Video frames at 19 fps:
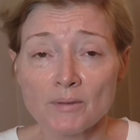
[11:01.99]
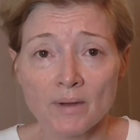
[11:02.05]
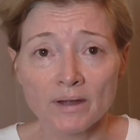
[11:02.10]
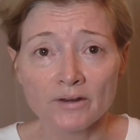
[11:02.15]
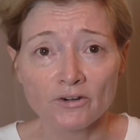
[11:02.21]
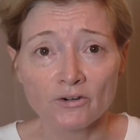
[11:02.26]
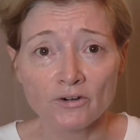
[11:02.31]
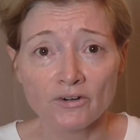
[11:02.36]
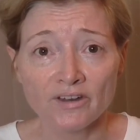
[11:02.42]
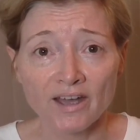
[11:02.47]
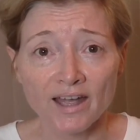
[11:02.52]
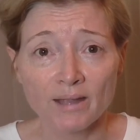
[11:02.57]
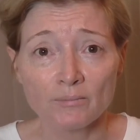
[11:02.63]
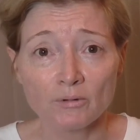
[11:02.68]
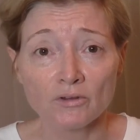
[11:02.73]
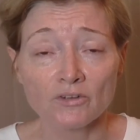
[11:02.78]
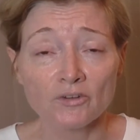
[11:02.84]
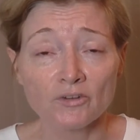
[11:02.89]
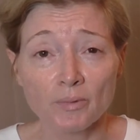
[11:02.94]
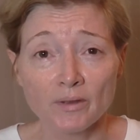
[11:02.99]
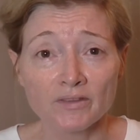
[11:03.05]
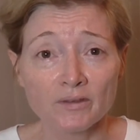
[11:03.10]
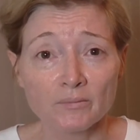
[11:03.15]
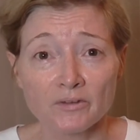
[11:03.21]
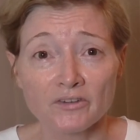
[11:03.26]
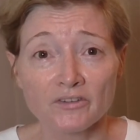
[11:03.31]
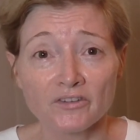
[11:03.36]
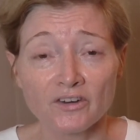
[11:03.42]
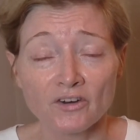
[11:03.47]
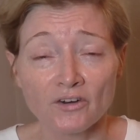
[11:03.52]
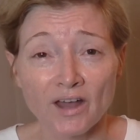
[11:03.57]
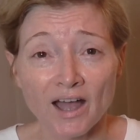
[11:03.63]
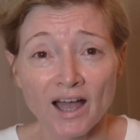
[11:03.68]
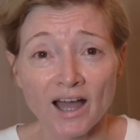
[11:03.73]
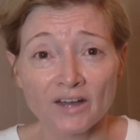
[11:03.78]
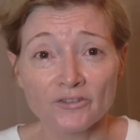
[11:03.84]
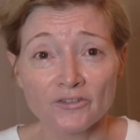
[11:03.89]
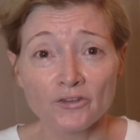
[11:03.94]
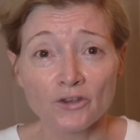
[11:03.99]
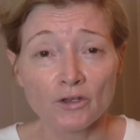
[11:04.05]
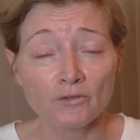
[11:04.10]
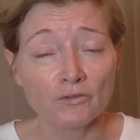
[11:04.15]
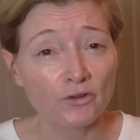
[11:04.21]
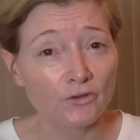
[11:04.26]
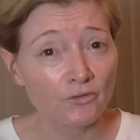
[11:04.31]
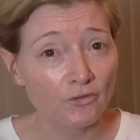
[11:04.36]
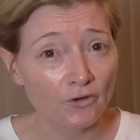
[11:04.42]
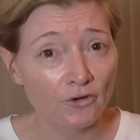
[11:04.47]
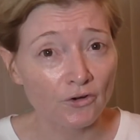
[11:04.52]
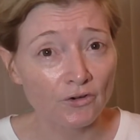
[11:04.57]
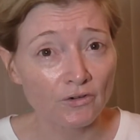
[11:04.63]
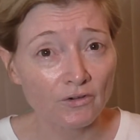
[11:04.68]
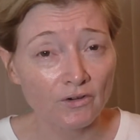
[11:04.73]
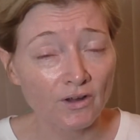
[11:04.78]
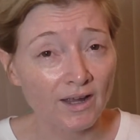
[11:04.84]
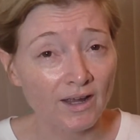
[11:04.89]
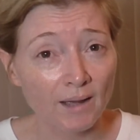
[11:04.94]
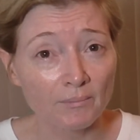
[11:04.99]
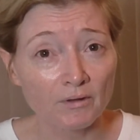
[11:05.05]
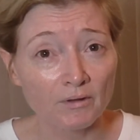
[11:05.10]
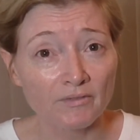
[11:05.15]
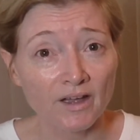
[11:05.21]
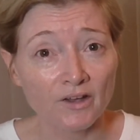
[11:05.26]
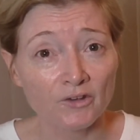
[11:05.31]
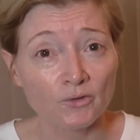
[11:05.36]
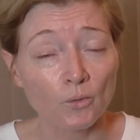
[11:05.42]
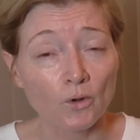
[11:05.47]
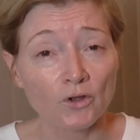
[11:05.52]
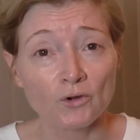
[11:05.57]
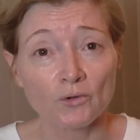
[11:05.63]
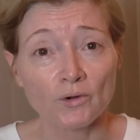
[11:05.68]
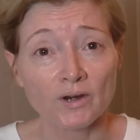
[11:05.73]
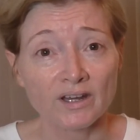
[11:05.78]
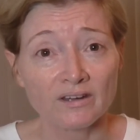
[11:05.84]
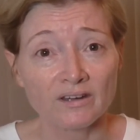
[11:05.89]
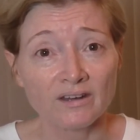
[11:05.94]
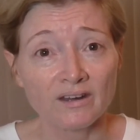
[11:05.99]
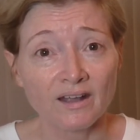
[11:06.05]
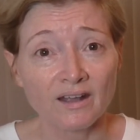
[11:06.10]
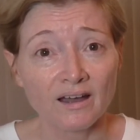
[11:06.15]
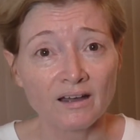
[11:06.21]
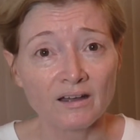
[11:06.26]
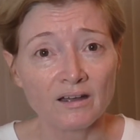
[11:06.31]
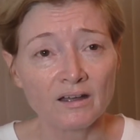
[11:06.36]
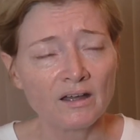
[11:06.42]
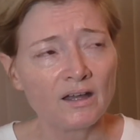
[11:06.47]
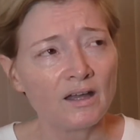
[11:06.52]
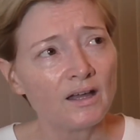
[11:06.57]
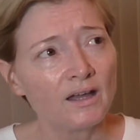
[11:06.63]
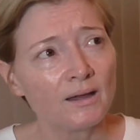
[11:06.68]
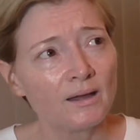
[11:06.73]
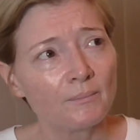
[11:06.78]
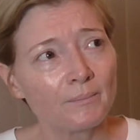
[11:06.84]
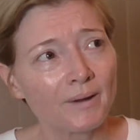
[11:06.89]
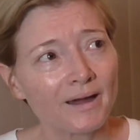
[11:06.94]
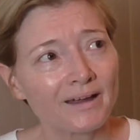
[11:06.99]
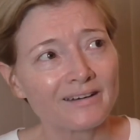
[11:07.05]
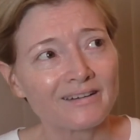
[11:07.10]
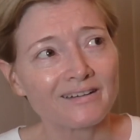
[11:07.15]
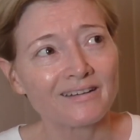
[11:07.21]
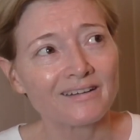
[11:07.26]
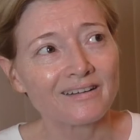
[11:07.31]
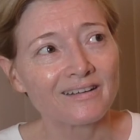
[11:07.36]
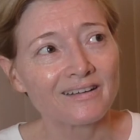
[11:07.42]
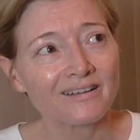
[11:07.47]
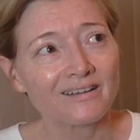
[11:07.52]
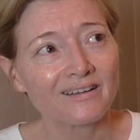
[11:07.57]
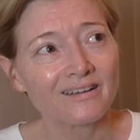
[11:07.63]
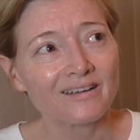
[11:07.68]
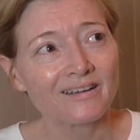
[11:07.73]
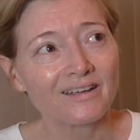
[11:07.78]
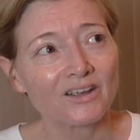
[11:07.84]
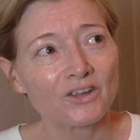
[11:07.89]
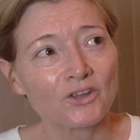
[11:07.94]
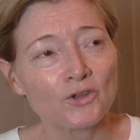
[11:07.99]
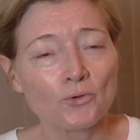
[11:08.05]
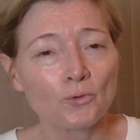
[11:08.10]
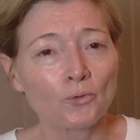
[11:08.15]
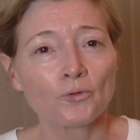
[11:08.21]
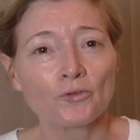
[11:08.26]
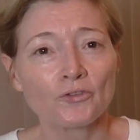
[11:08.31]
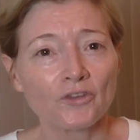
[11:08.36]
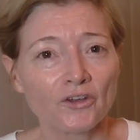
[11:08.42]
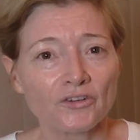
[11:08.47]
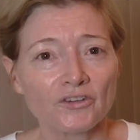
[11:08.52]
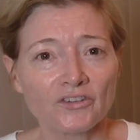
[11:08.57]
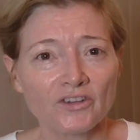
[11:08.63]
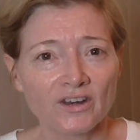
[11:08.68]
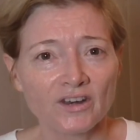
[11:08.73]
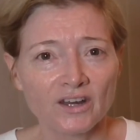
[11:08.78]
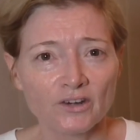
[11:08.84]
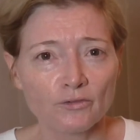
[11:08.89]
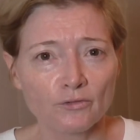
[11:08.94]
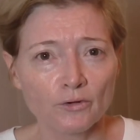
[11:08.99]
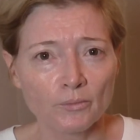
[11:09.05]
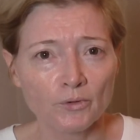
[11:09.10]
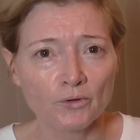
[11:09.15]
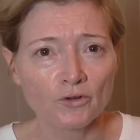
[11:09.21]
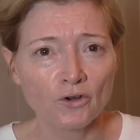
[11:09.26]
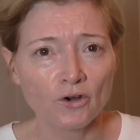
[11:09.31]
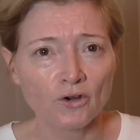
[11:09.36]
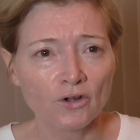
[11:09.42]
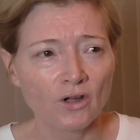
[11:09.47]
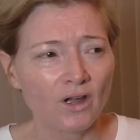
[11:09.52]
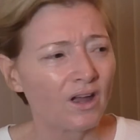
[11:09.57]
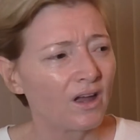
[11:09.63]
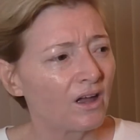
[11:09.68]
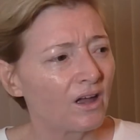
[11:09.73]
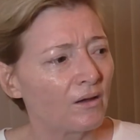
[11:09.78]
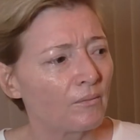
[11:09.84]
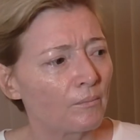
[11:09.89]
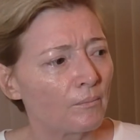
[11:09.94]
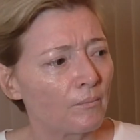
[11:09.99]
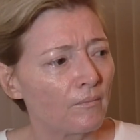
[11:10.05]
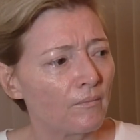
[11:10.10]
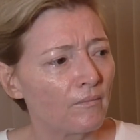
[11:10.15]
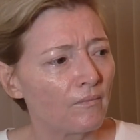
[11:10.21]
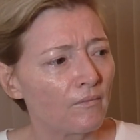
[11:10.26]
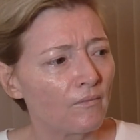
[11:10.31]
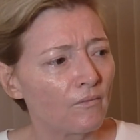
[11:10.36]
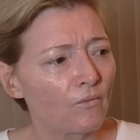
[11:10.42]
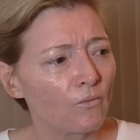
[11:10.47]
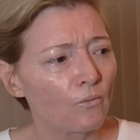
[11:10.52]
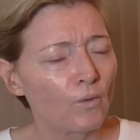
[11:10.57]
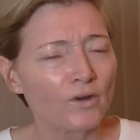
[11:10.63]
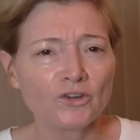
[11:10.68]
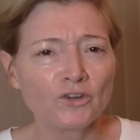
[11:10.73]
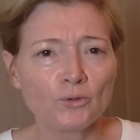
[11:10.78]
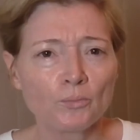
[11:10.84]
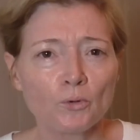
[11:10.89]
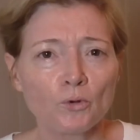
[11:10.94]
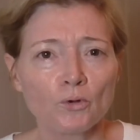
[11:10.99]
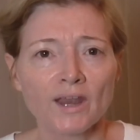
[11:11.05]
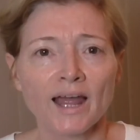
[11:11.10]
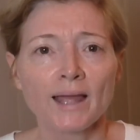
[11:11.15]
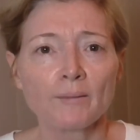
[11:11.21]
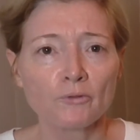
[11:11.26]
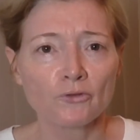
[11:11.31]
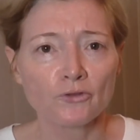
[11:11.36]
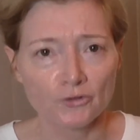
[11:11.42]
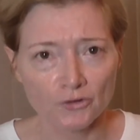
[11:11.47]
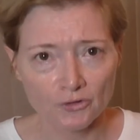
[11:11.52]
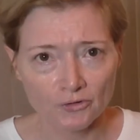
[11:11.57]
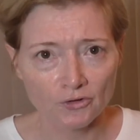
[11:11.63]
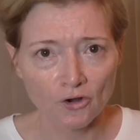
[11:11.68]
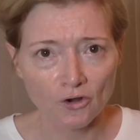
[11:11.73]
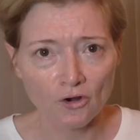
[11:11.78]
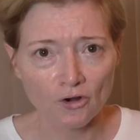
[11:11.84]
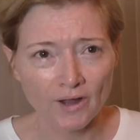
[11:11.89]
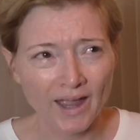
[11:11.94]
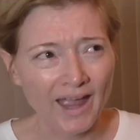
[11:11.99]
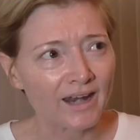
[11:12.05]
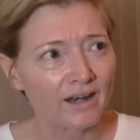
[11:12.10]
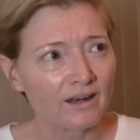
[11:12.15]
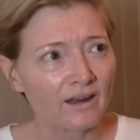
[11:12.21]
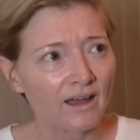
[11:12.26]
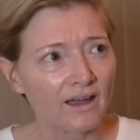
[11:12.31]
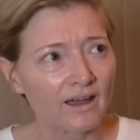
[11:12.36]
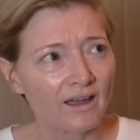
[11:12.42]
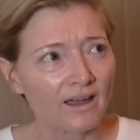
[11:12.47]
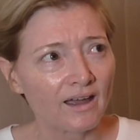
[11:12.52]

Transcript: them under a table, expect them to sit on a hard surface for a couple of hours while you're eating dinner. But you're also disconnected from your dog when you put labels on your dog and